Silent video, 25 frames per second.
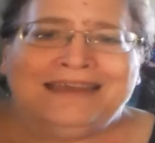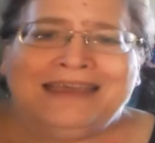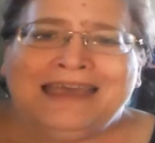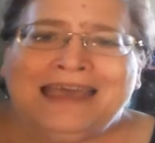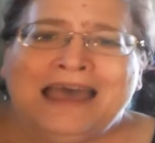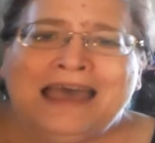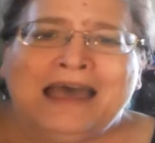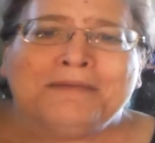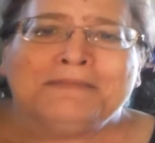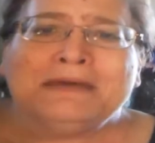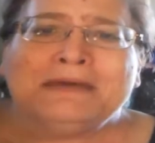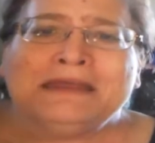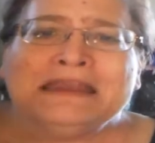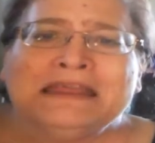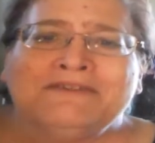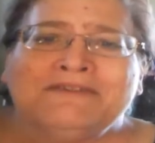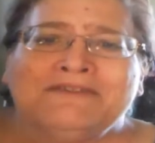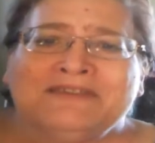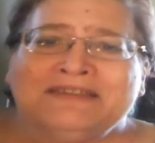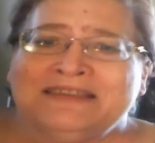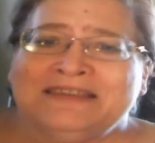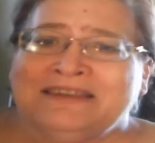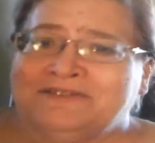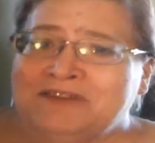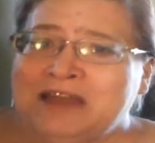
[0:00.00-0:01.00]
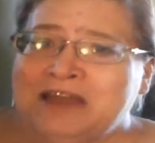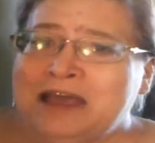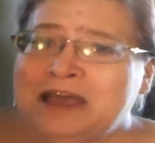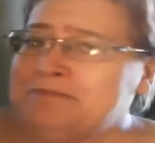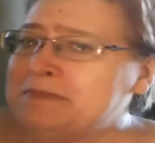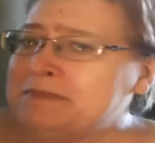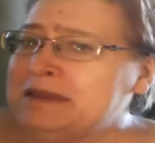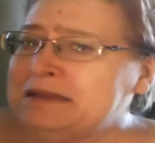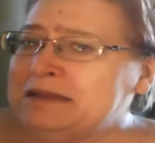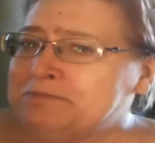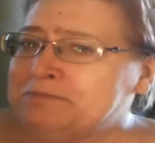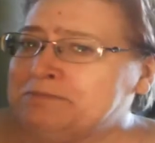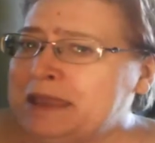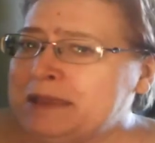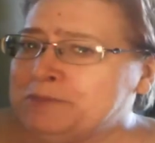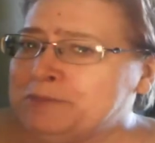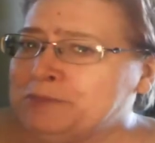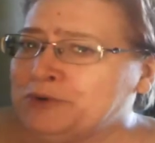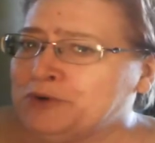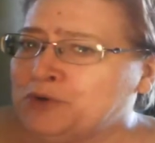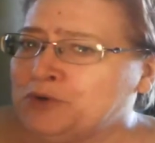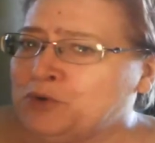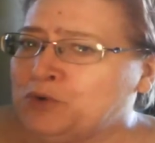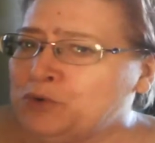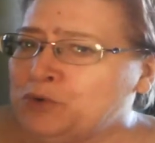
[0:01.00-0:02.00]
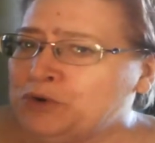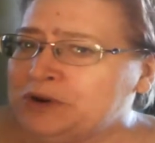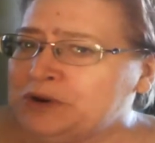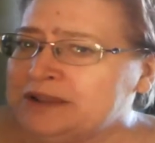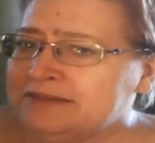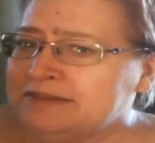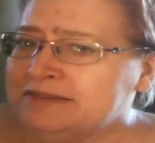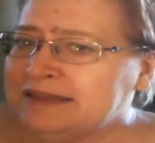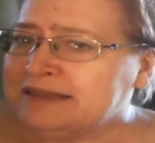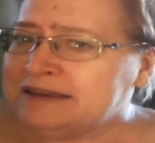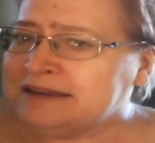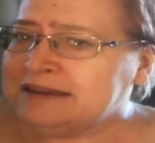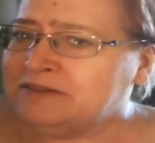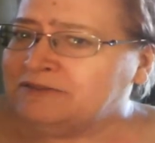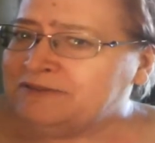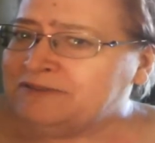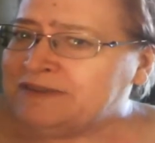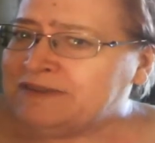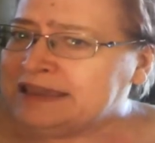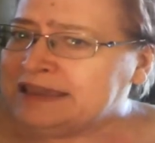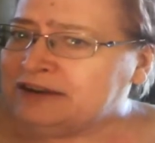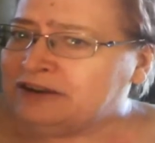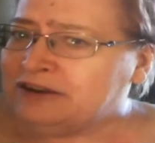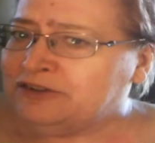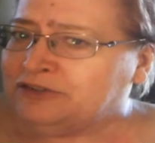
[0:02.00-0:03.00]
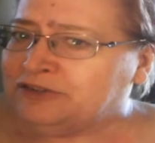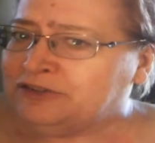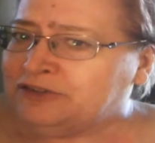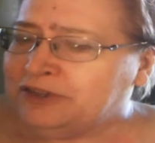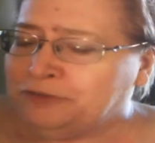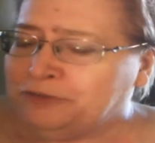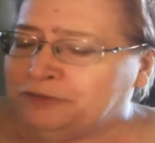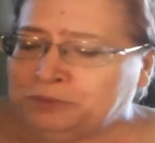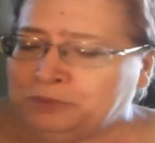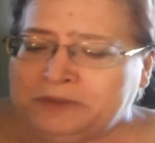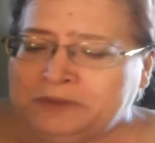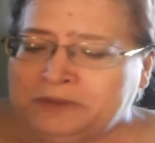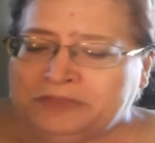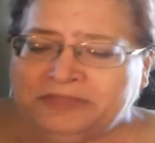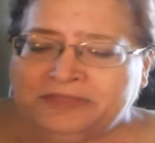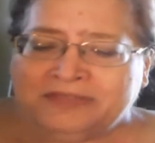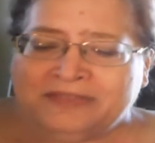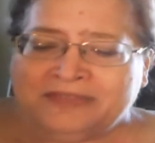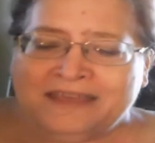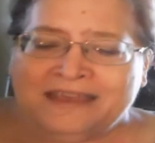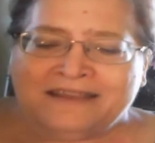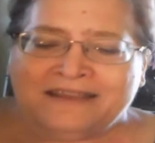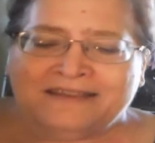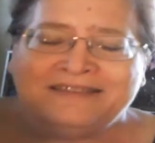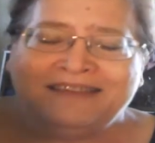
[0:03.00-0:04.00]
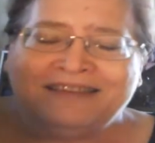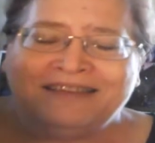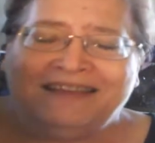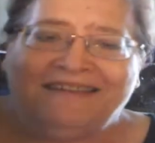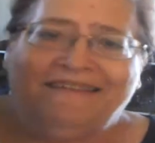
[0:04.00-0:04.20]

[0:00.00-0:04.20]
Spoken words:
how many of us have not made paper accordions like to fan ourselves with and things?